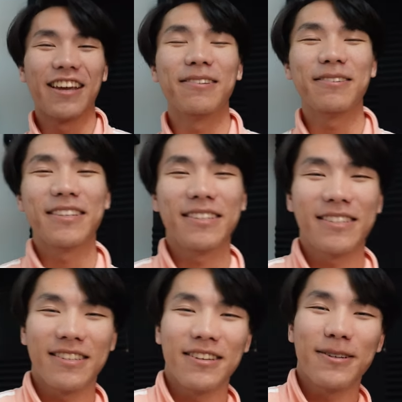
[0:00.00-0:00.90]

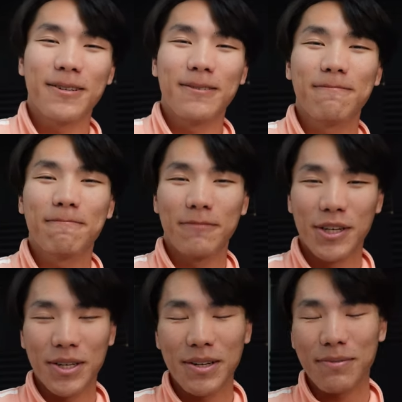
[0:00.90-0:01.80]
anyways, uh,
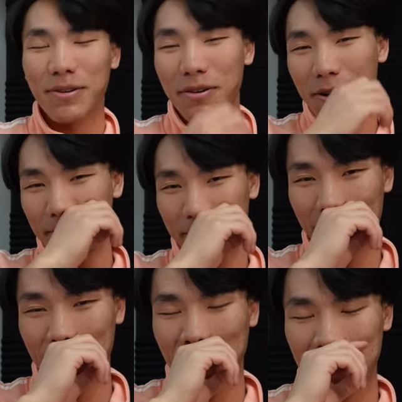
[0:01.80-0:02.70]
Tokiwa program,
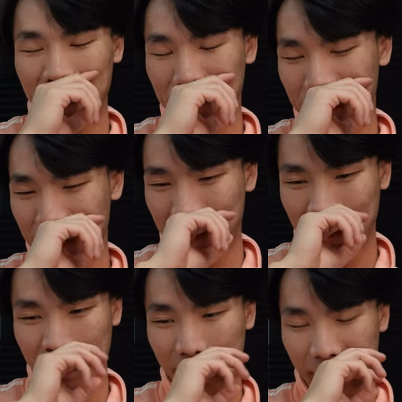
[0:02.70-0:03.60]
amazing.
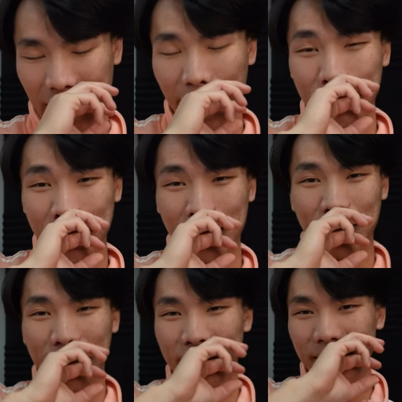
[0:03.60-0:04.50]
Absolutely
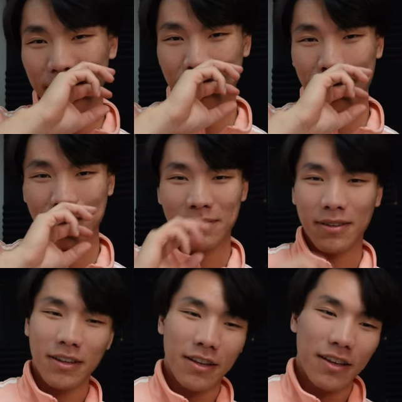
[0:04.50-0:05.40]
amazing.
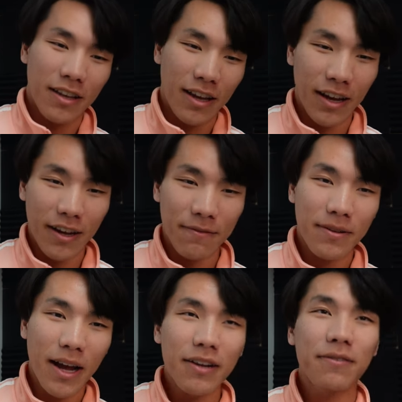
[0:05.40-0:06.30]
I've
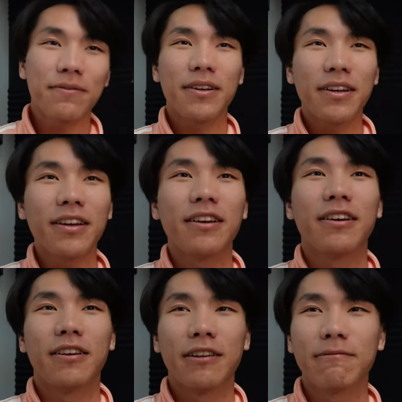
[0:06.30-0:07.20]
kind of
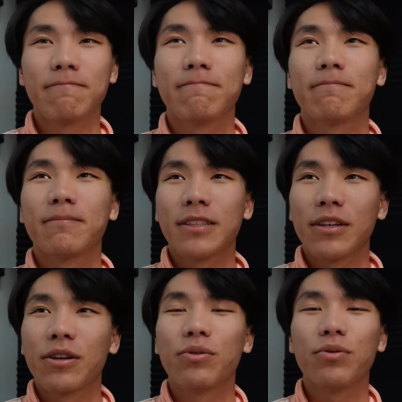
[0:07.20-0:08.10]
uh,
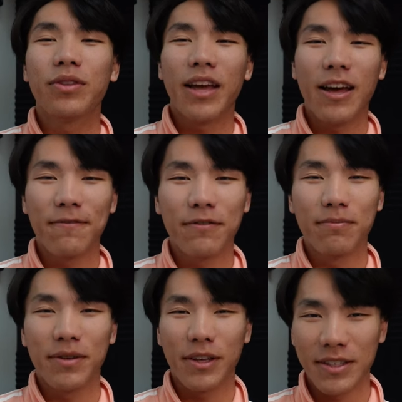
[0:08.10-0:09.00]
cooled down
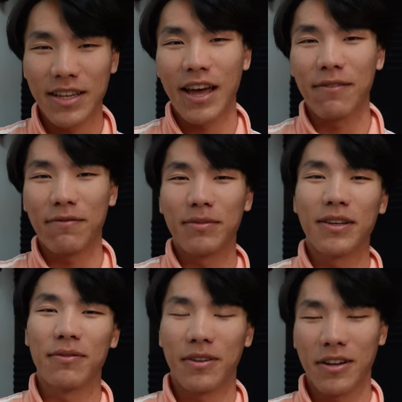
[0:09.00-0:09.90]
from being sad from
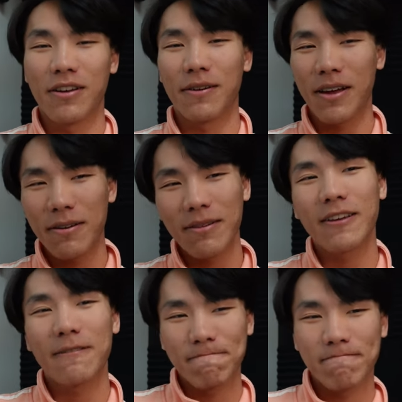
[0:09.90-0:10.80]
leaving, you know? I'm kind of
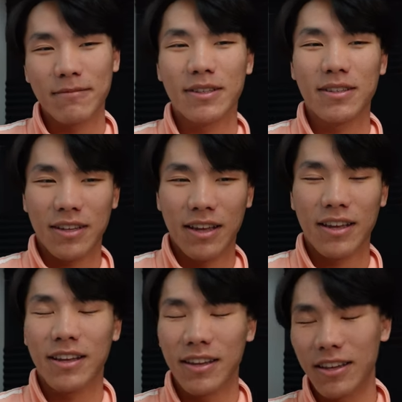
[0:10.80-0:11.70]
like, mm, it's okay.
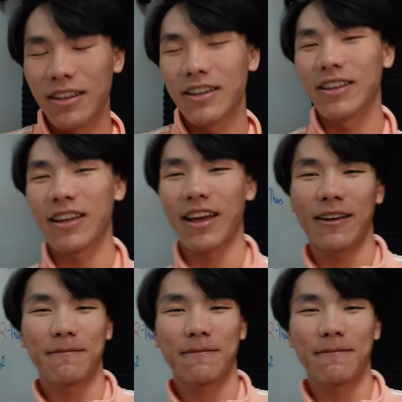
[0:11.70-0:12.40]
Yeah.